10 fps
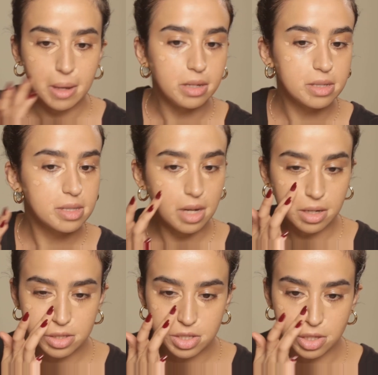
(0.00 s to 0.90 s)
And
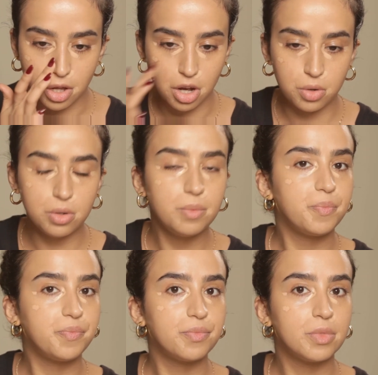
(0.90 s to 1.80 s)
start slow.
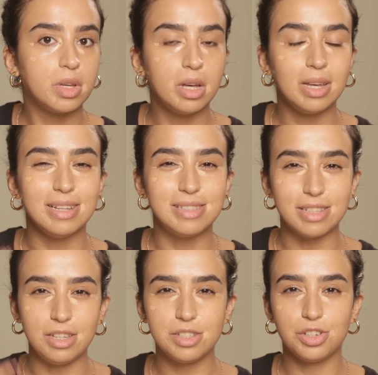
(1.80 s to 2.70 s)
It's
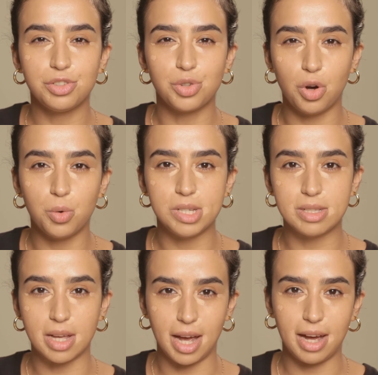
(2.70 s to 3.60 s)
easier to
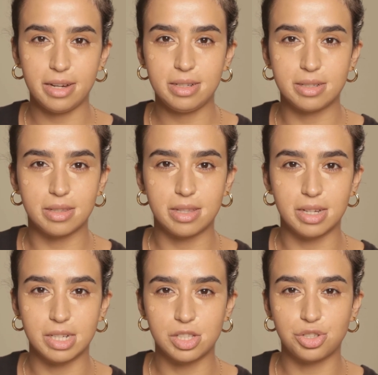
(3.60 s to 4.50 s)
always add
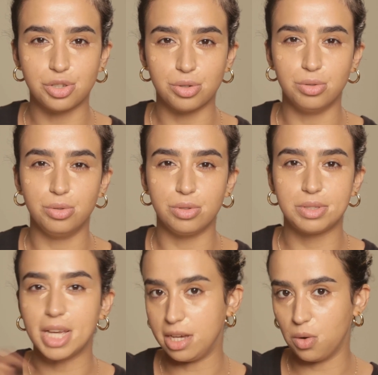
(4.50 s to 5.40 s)
than to
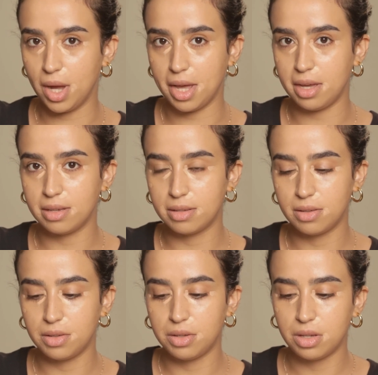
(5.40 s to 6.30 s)
take away.
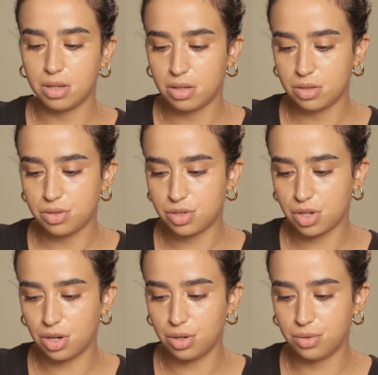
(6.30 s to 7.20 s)

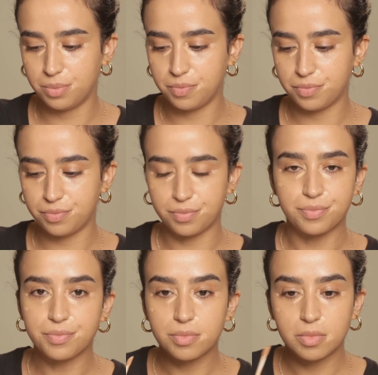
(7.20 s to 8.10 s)
So
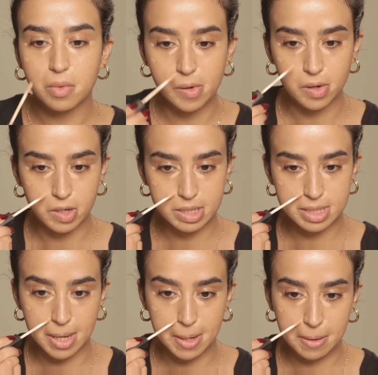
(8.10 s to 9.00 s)
on
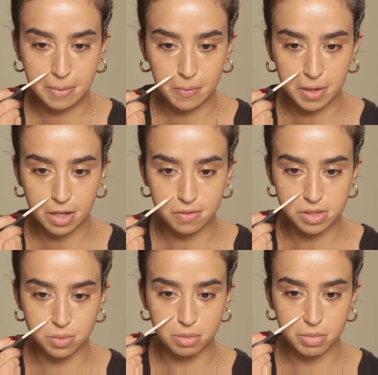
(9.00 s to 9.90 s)
set, when I have
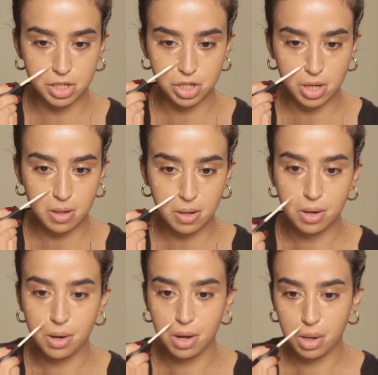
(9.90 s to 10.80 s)
someone in my chair,
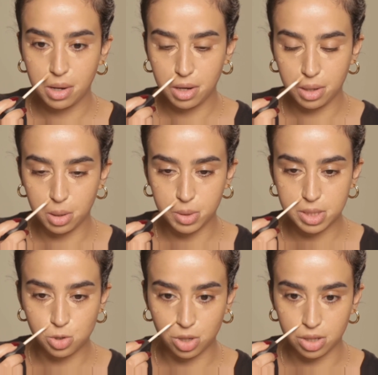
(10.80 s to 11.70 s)
I
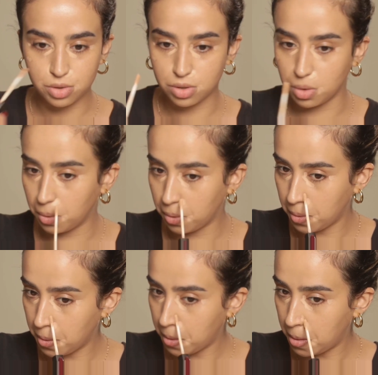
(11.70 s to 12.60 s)
always try to
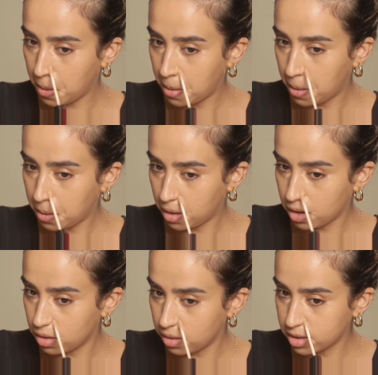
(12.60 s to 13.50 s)

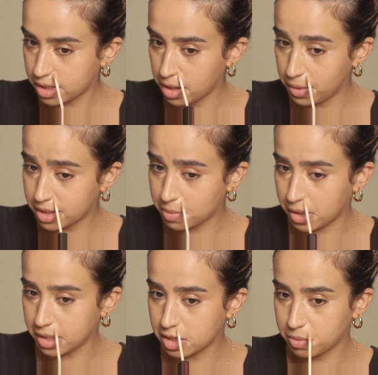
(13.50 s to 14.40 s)
go as slow as
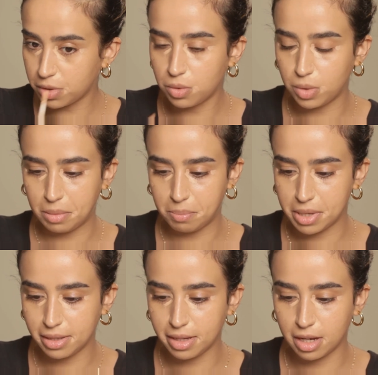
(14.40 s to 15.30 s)
possible when I'm
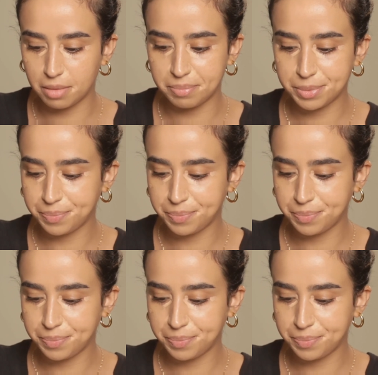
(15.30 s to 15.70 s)
building up